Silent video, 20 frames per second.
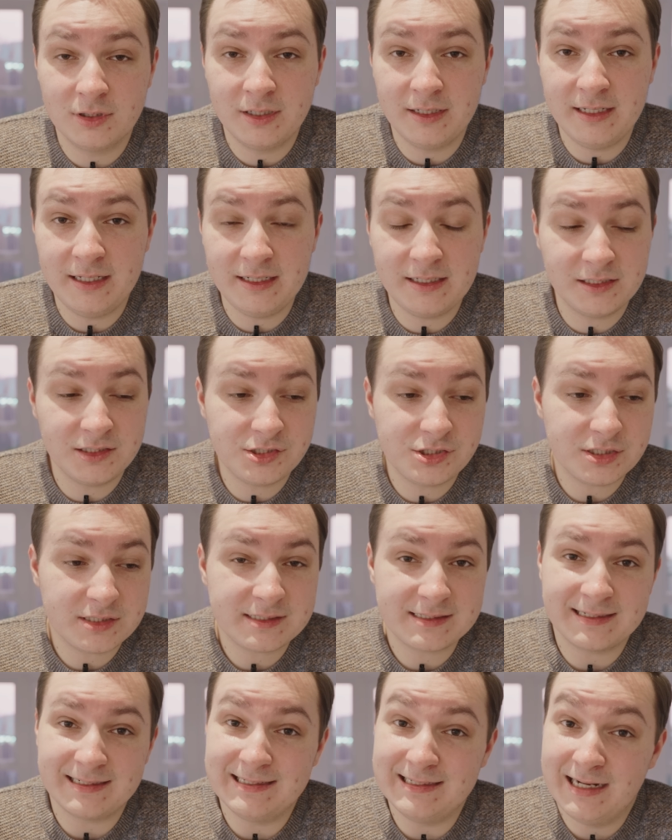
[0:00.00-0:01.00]
He can
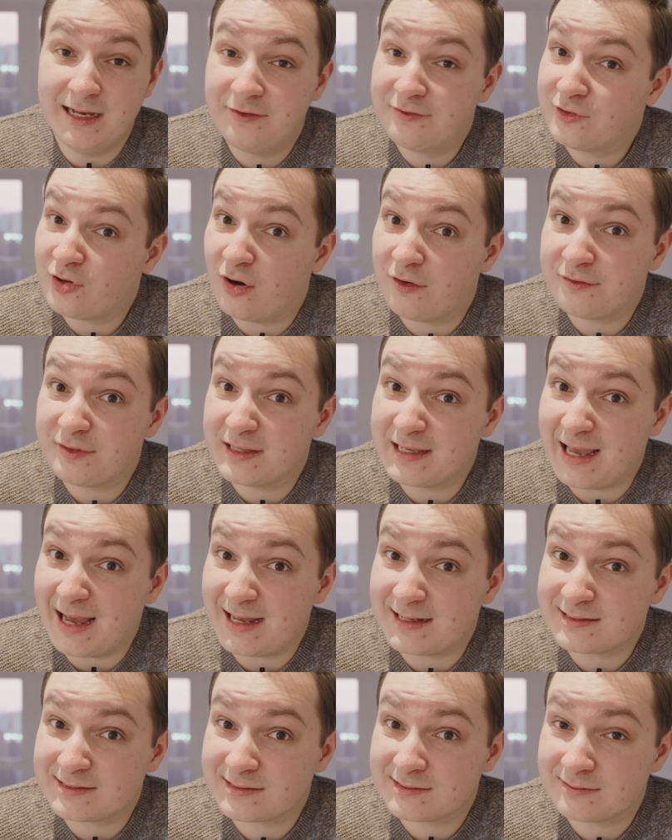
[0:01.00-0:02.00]
just lift off the
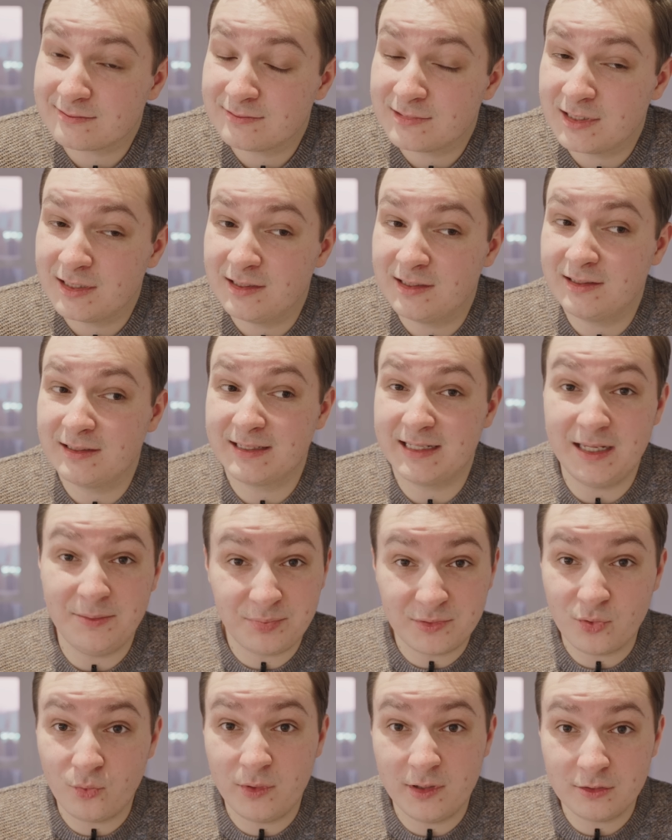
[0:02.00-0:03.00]
gas,
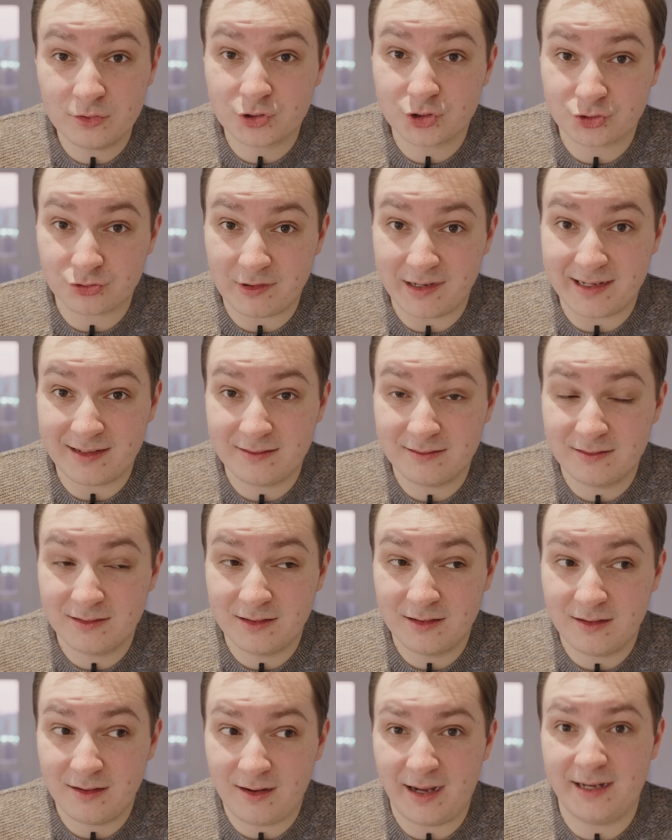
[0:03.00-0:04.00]
keep the wheel straight,
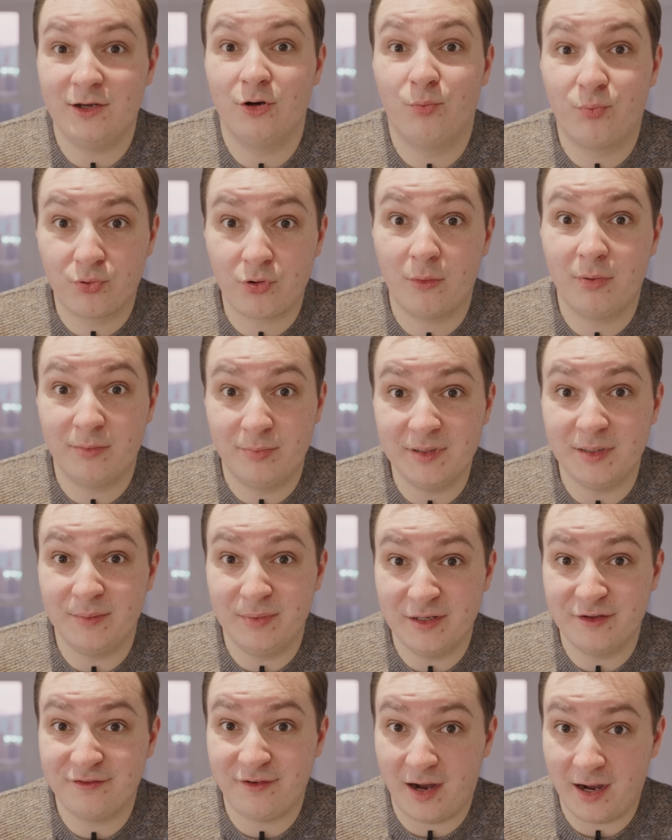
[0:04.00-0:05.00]
and he'll probably
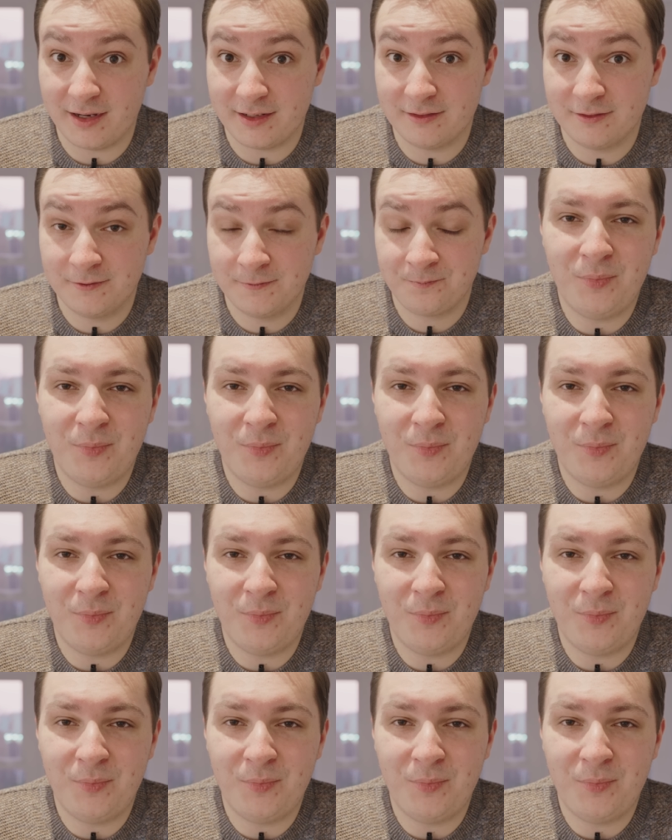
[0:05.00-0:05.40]
be fine.